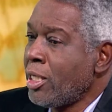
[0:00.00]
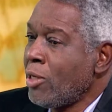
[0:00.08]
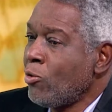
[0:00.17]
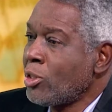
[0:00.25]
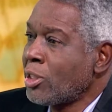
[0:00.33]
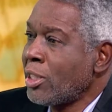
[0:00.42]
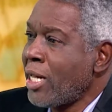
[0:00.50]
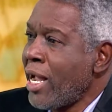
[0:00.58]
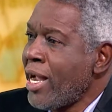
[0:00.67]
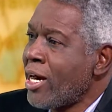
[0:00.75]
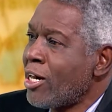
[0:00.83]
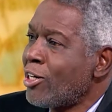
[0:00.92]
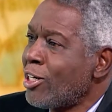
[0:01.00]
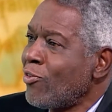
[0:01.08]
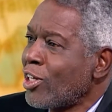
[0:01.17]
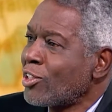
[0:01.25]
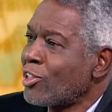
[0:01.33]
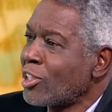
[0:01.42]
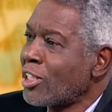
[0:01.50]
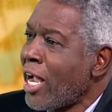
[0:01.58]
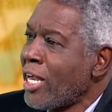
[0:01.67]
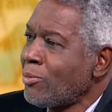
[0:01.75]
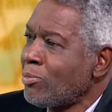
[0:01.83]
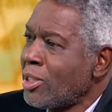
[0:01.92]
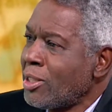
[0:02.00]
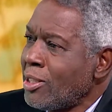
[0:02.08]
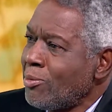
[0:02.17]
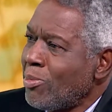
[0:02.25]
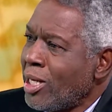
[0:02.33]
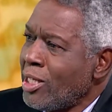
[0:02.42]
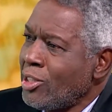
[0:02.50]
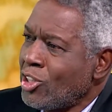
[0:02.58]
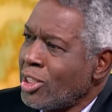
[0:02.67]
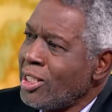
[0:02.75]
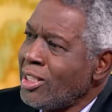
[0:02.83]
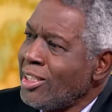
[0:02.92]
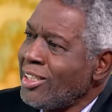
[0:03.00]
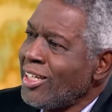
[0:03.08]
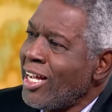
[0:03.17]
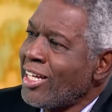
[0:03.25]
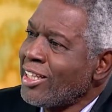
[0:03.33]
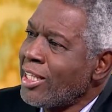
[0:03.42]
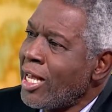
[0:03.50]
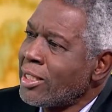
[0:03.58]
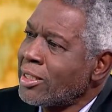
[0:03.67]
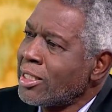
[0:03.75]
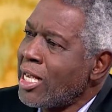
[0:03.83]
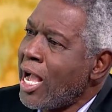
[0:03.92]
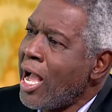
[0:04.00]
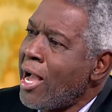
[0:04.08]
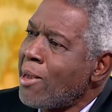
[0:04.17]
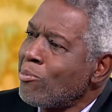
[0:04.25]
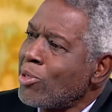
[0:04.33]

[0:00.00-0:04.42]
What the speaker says: It was an air of excitement in Beijing at that time